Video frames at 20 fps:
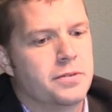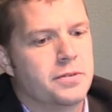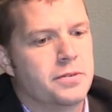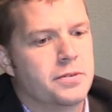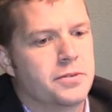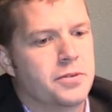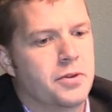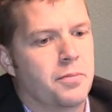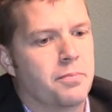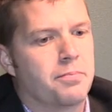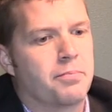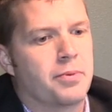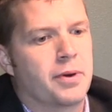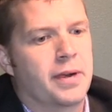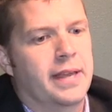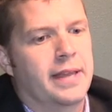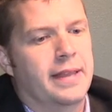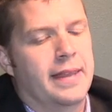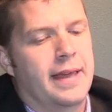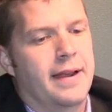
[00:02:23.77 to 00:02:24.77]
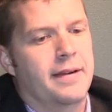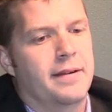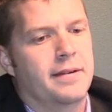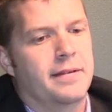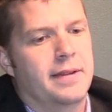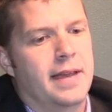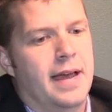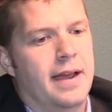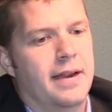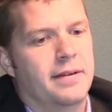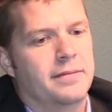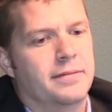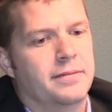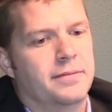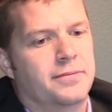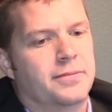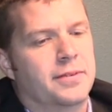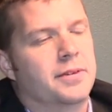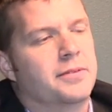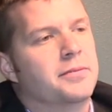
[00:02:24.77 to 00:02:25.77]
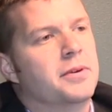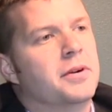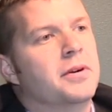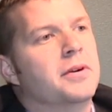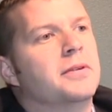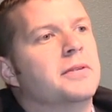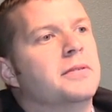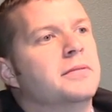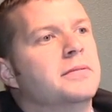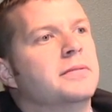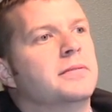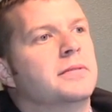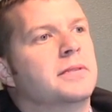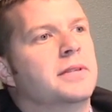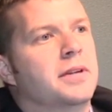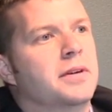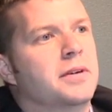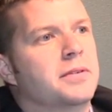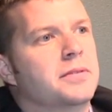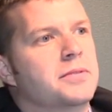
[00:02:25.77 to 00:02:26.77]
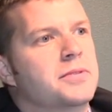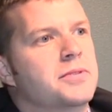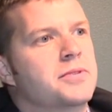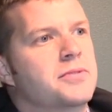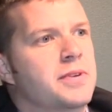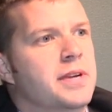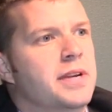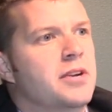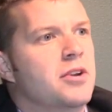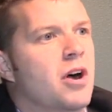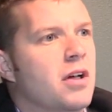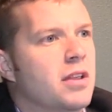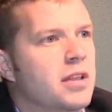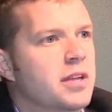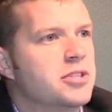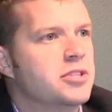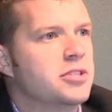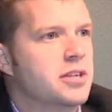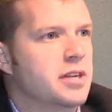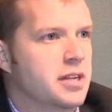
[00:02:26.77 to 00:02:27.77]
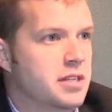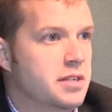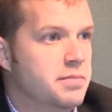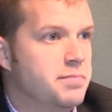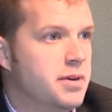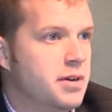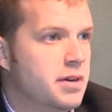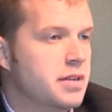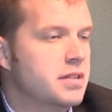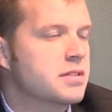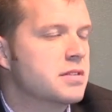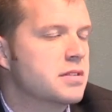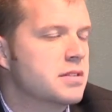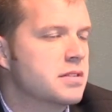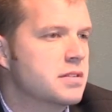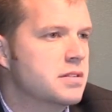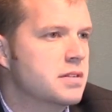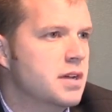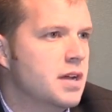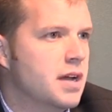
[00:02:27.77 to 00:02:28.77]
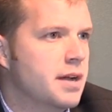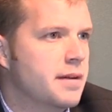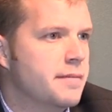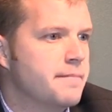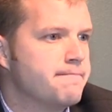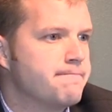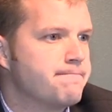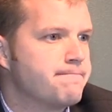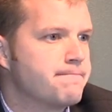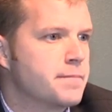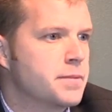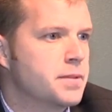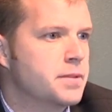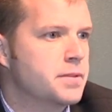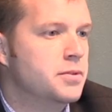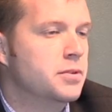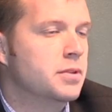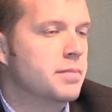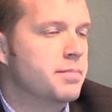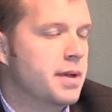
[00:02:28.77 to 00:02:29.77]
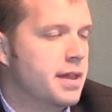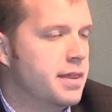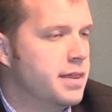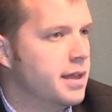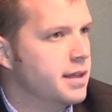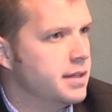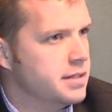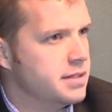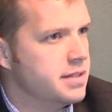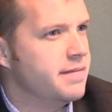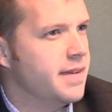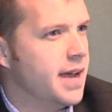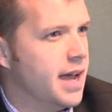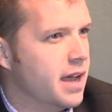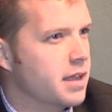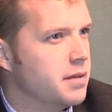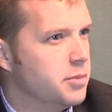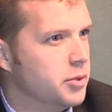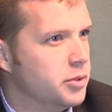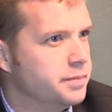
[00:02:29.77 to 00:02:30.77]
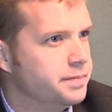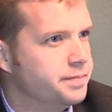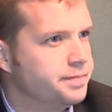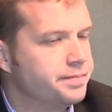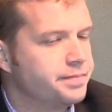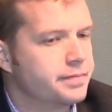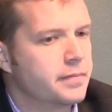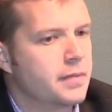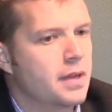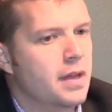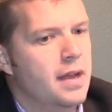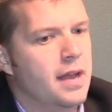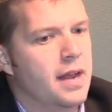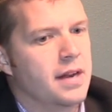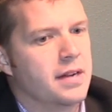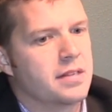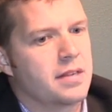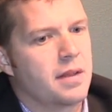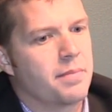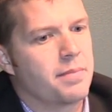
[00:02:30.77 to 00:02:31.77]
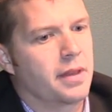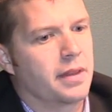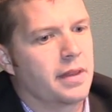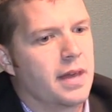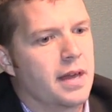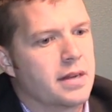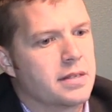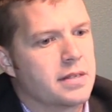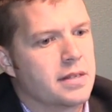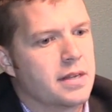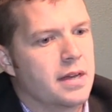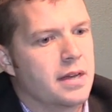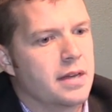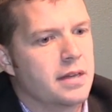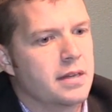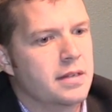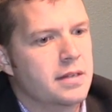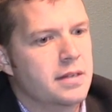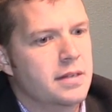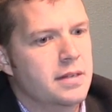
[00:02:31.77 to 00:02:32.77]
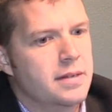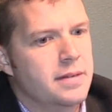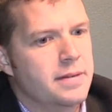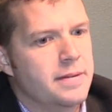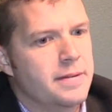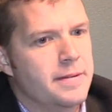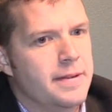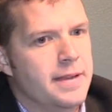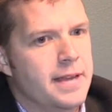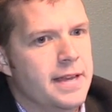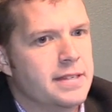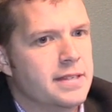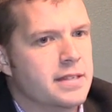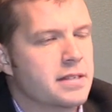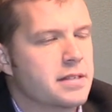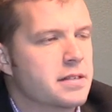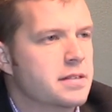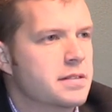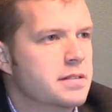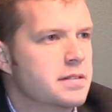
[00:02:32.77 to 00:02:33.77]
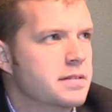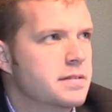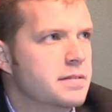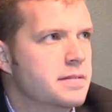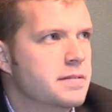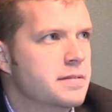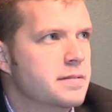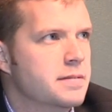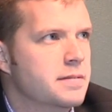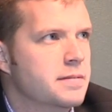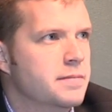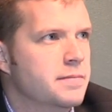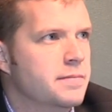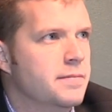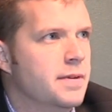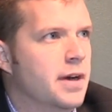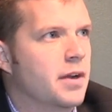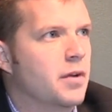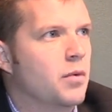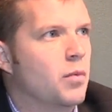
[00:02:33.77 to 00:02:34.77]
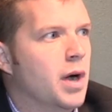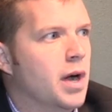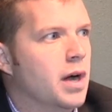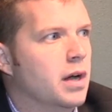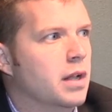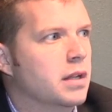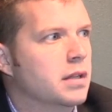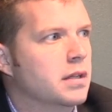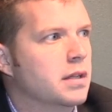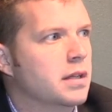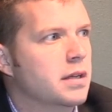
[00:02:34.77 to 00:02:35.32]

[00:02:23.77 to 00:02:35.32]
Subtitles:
So bringing that front row, street knowledge and experience to Olympia, I think is invaluable, and something that isn't very well